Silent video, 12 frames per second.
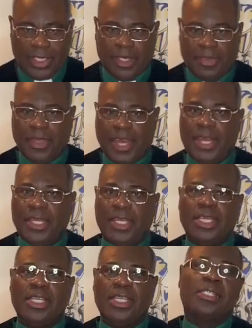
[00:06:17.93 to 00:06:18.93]
And that
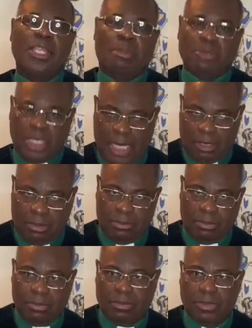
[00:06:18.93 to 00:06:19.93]
is subject
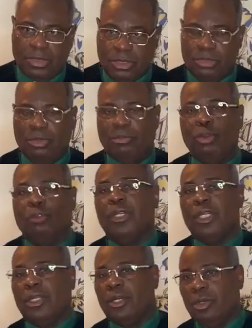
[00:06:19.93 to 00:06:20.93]
to the
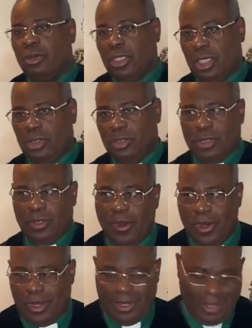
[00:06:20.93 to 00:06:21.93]
moving of the Holy Ghost.
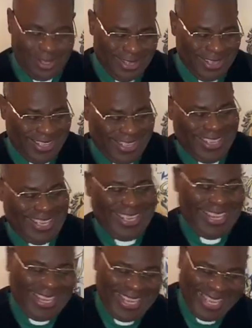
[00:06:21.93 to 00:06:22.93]
Got
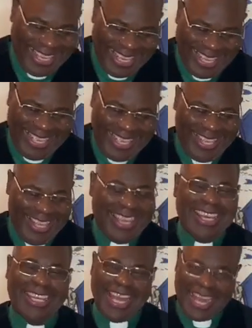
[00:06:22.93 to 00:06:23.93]

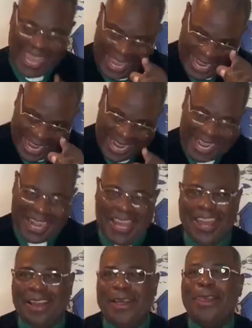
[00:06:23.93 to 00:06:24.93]
to add that in
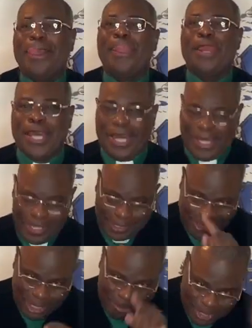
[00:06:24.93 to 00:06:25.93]
there. That
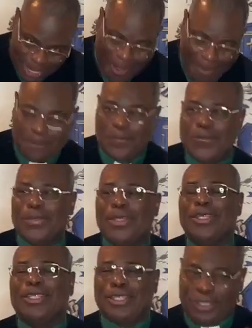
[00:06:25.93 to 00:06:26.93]
is subject
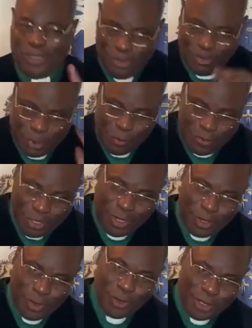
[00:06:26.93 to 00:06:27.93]
to the moving of
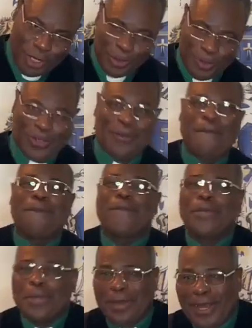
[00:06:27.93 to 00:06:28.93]
the Holy Ghost.
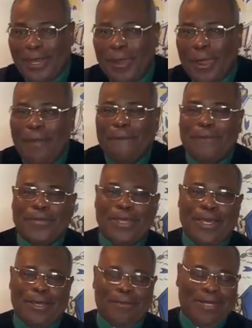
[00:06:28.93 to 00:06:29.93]
All right?
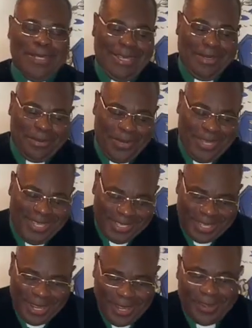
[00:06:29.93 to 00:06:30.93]
Now,
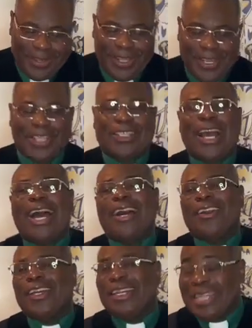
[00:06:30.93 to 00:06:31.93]
praise God. Now, that's
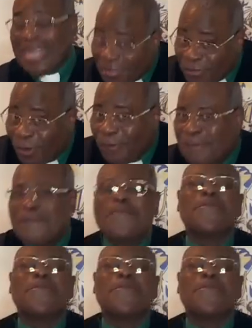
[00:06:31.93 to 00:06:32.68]
our endeavor.